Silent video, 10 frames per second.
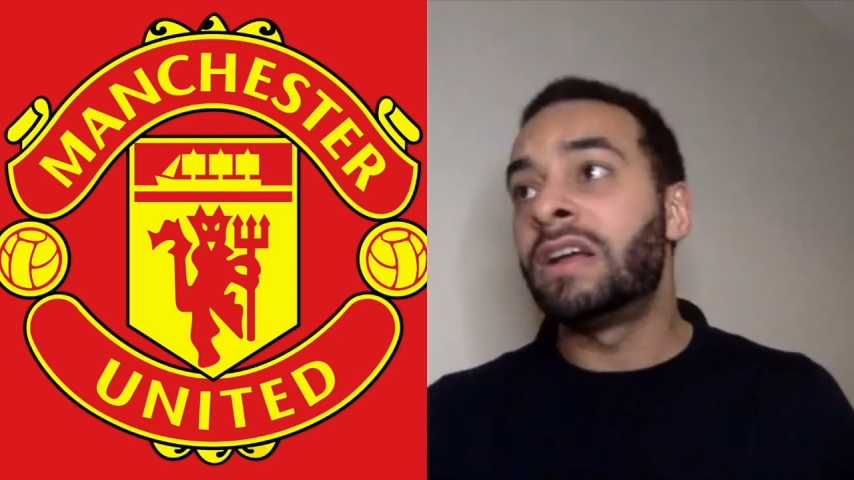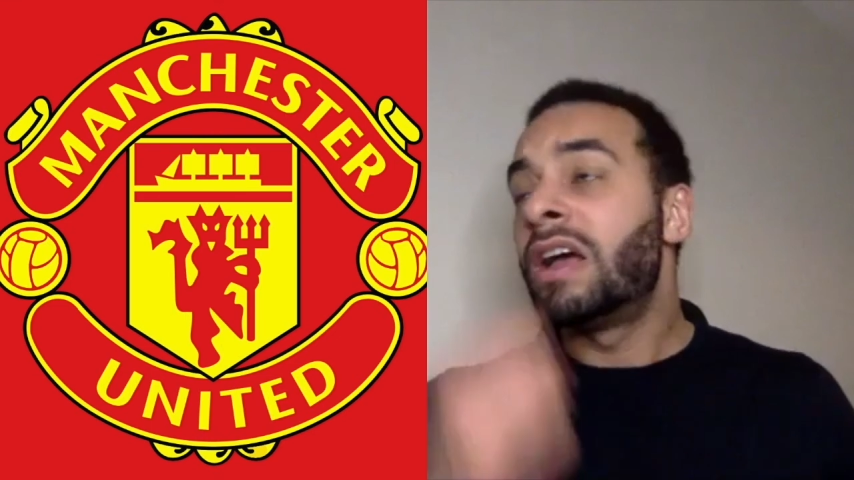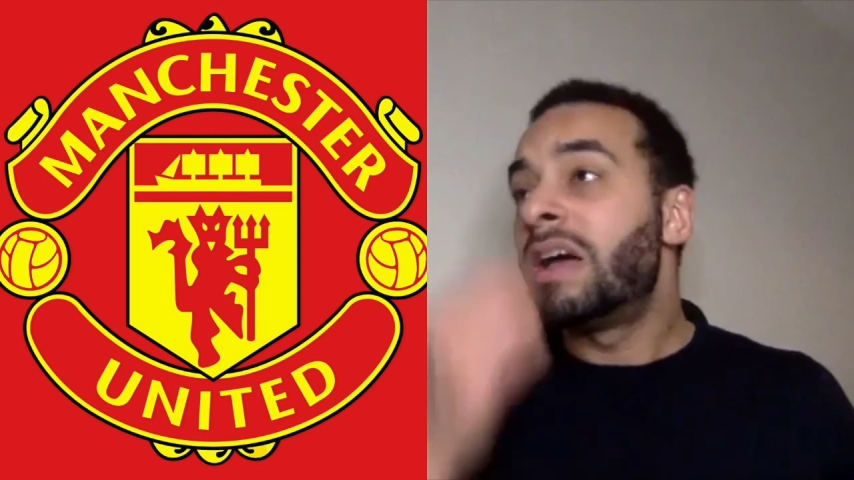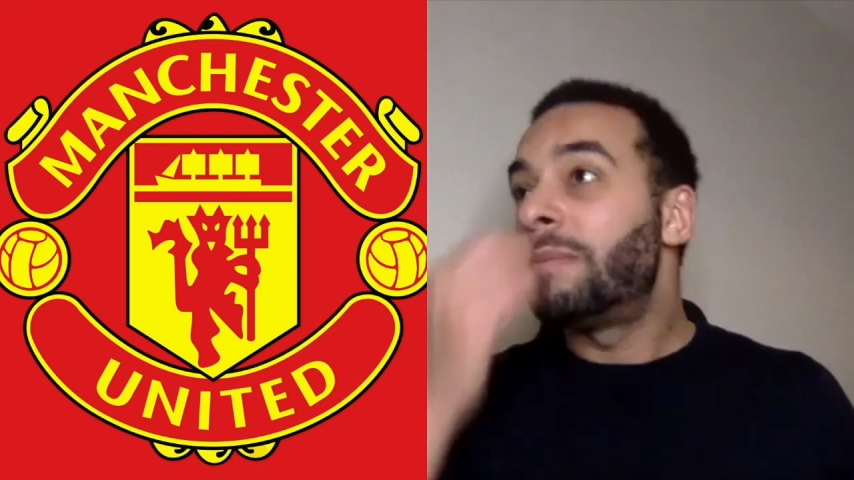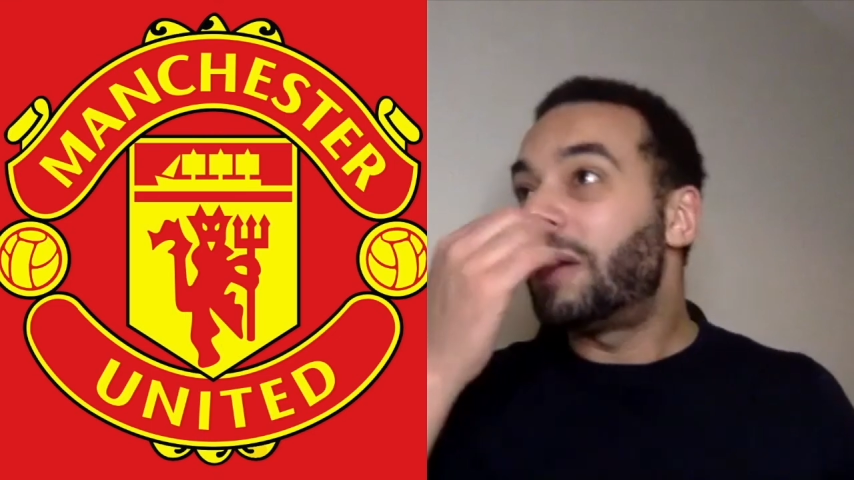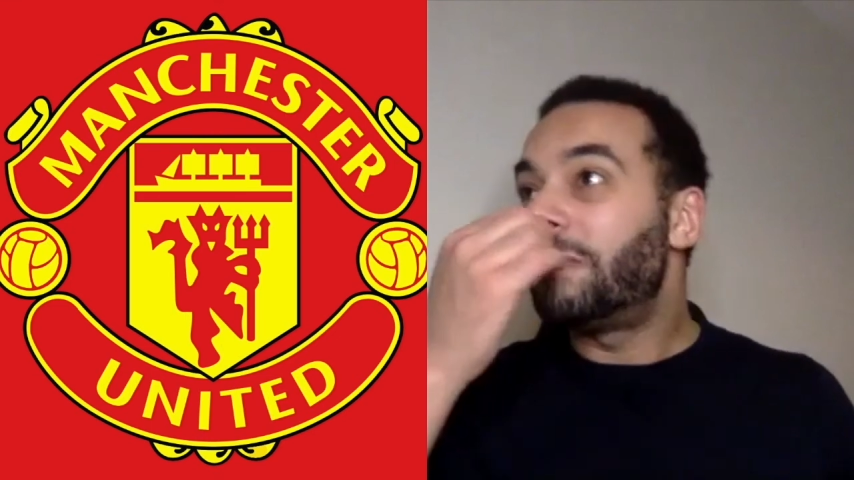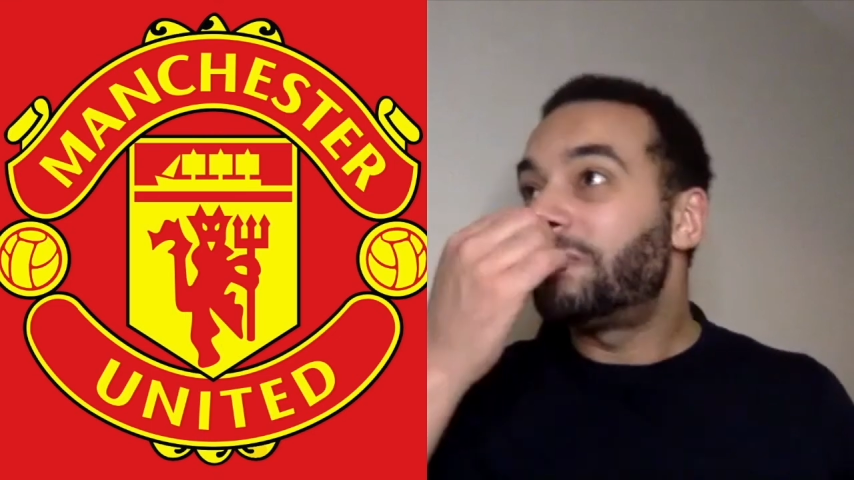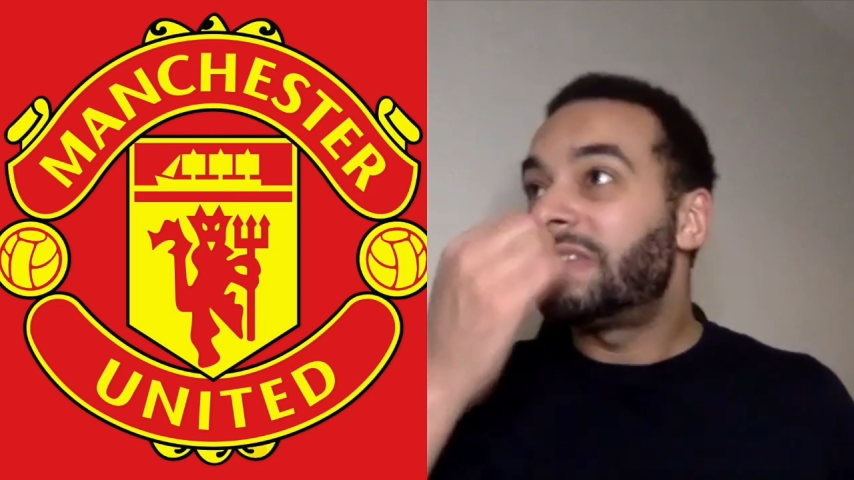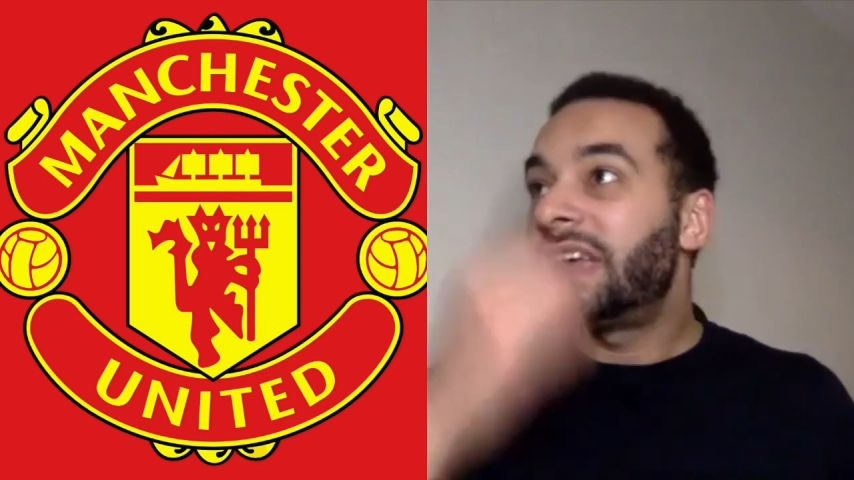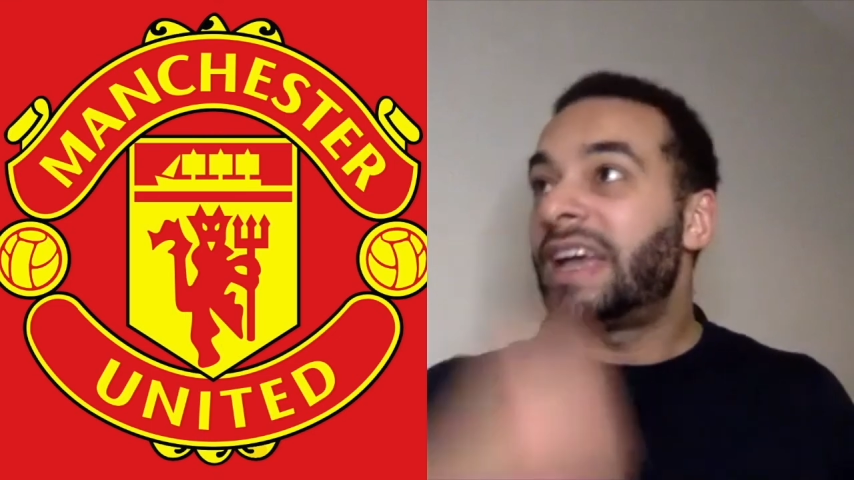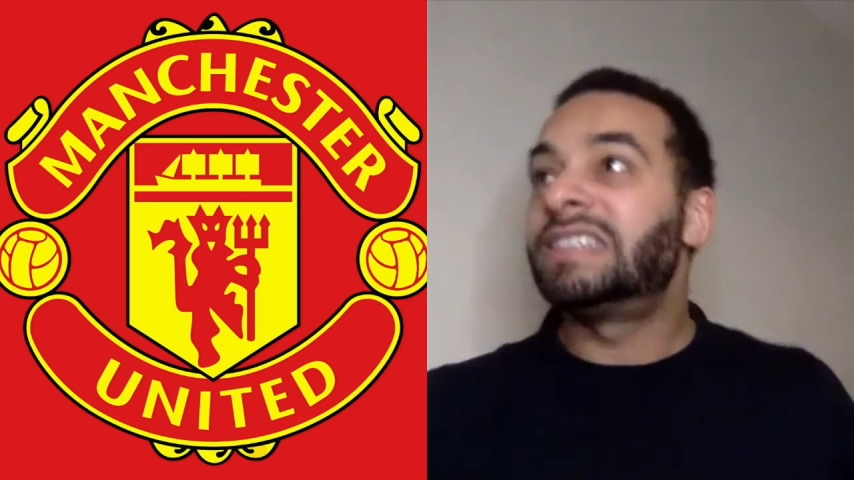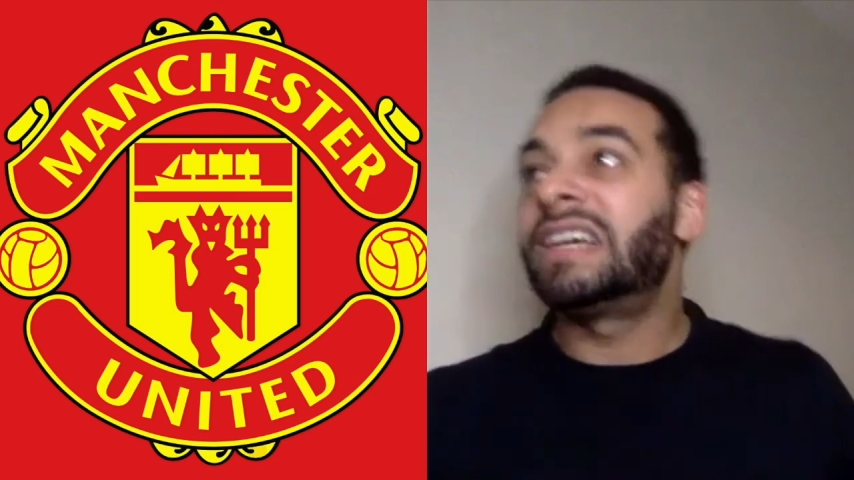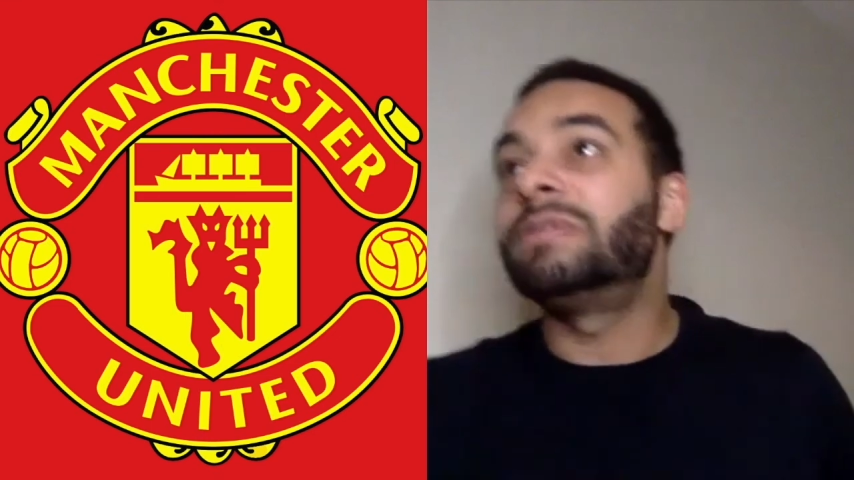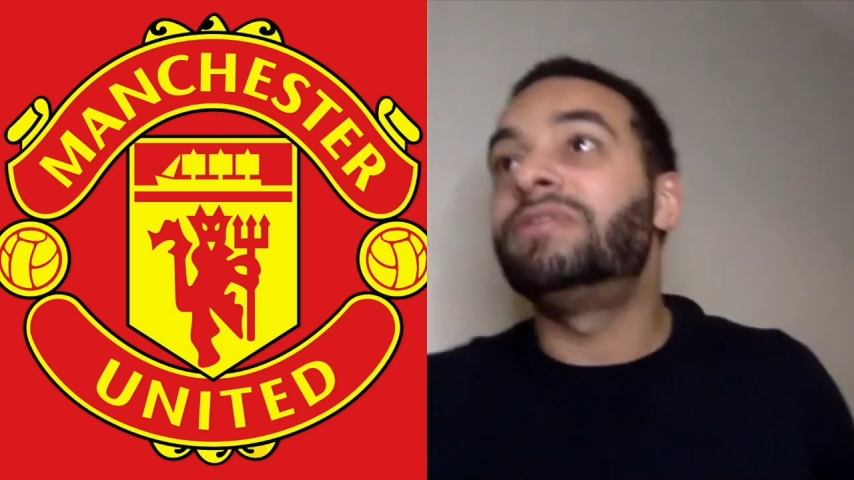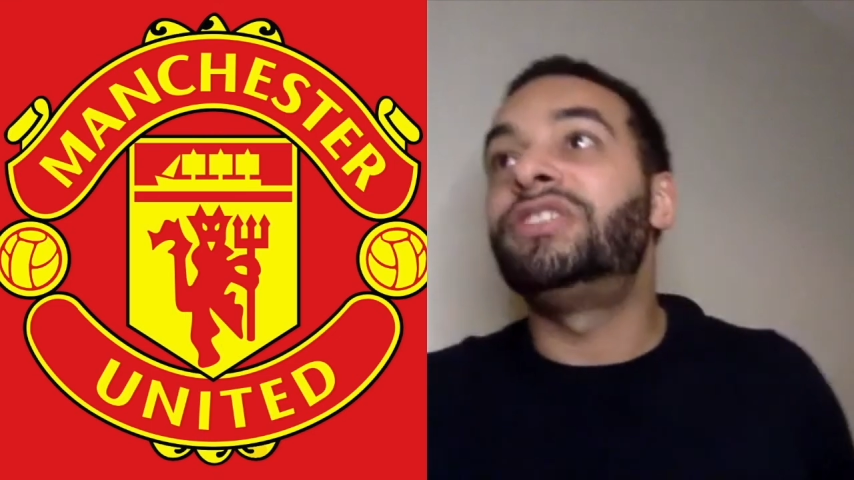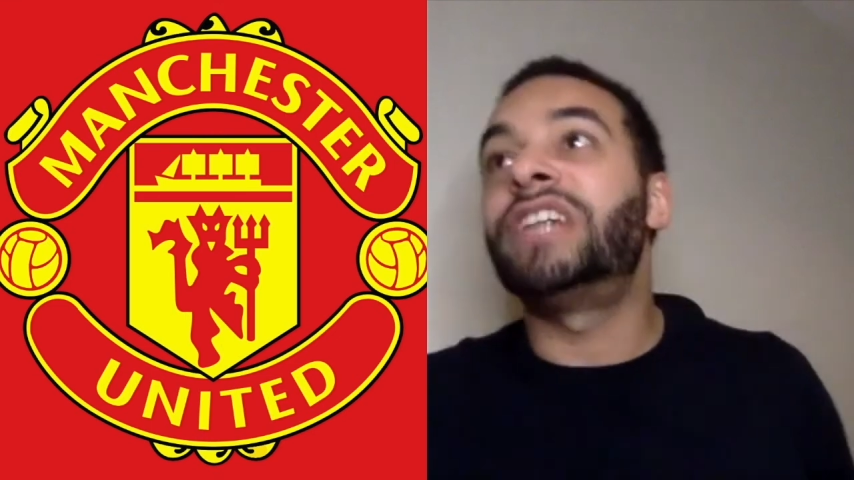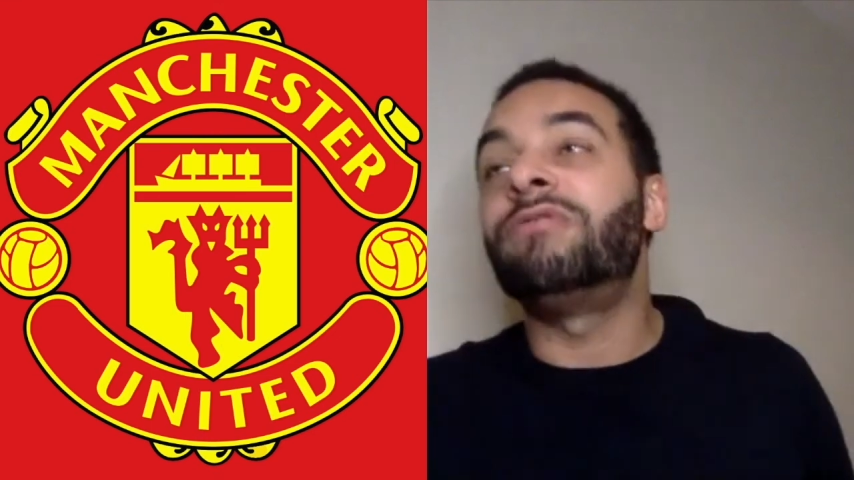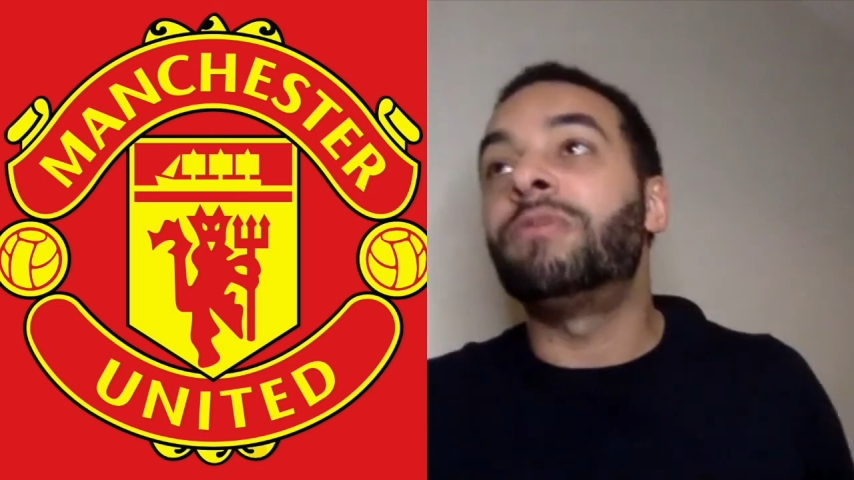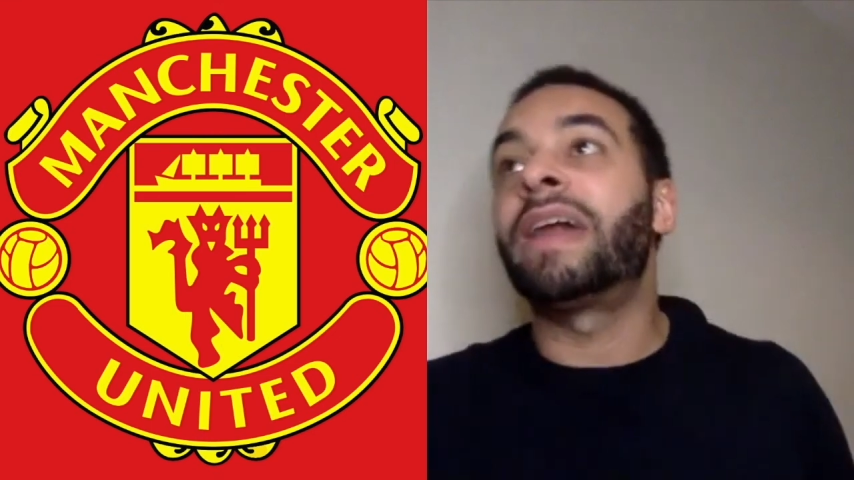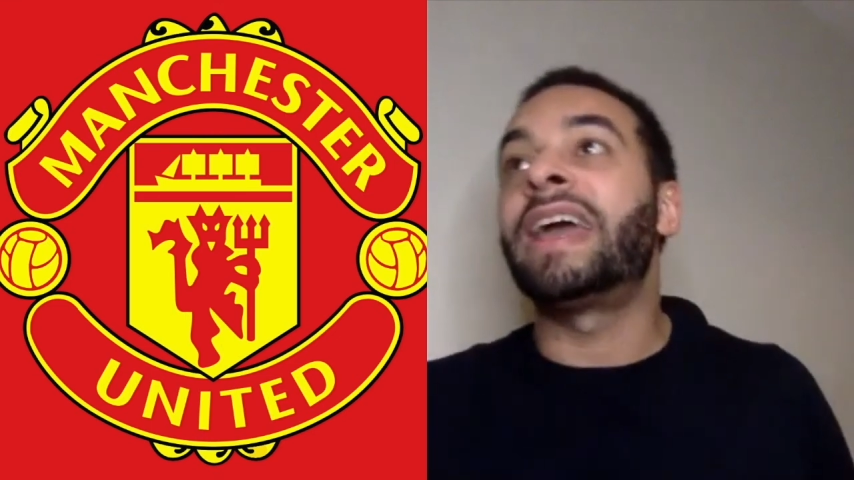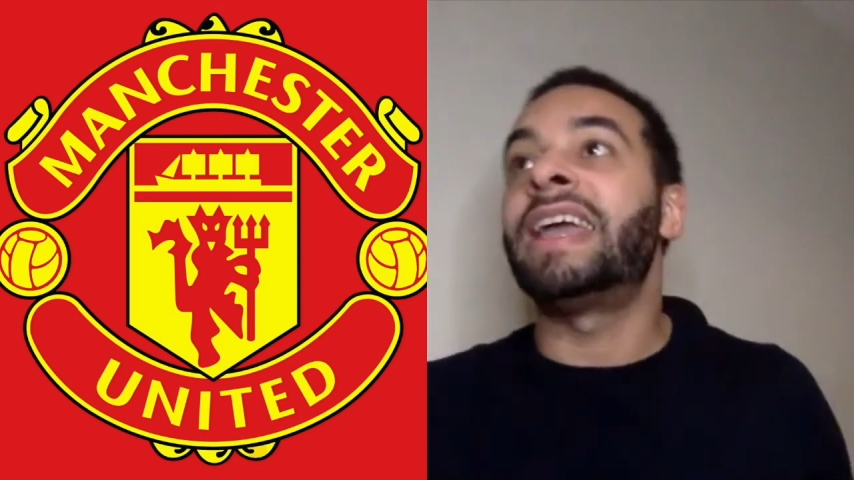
But in terms of general play,